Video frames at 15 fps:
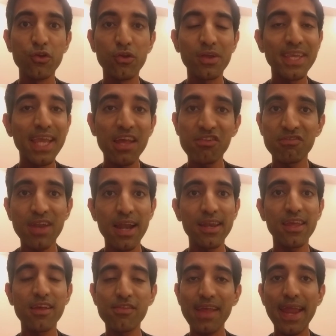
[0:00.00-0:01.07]
case
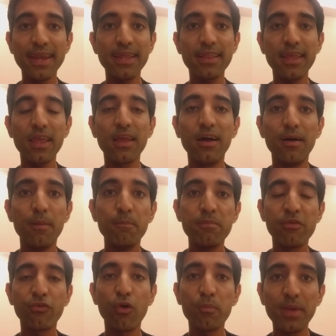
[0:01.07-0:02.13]
studies, anything.
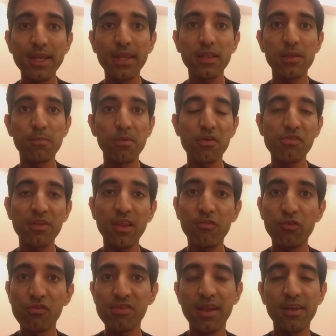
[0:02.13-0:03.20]
Before meeting the person,
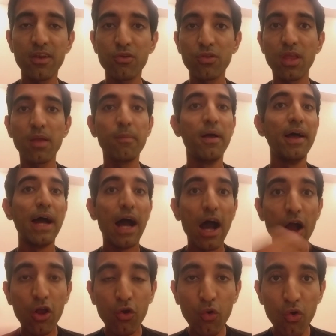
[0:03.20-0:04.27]
if you send it to them,
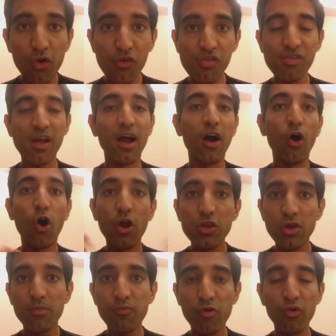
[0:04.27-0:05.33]
a course, an
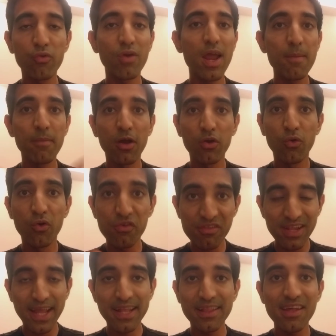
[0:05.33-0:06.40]
audio program, a course
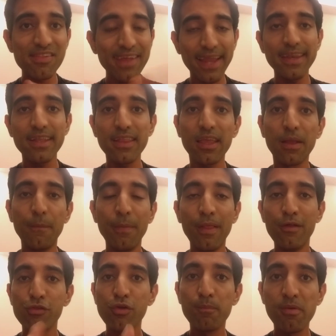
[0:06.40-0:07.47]
like this, anything.
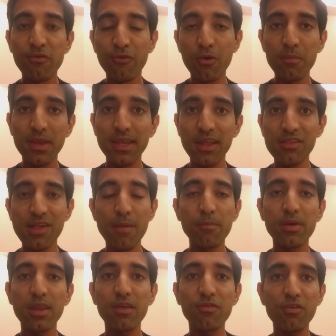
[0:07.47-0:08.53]
So before meeting
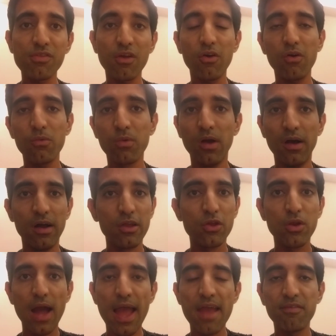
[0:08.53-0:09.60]
somebody, if you say, oh,
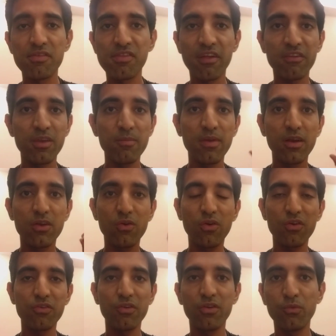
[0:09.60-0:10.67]
I have a 60-minute
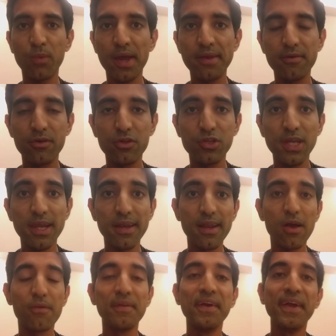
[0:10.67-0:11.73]
course, why don't you check it
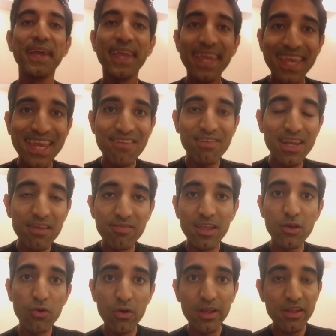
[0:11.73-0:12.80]
out? Even if they
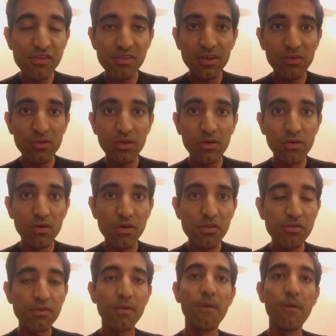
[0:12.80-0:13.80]
don't listen to the course,